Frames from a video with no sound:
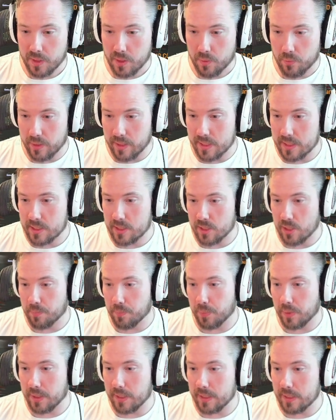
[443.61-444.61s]
with its
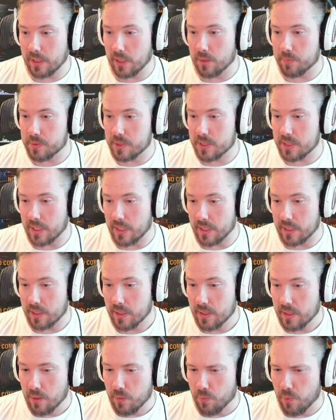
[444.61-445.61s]
completely obscene,
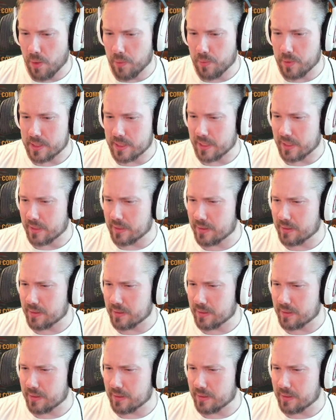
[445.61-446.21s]
what was it,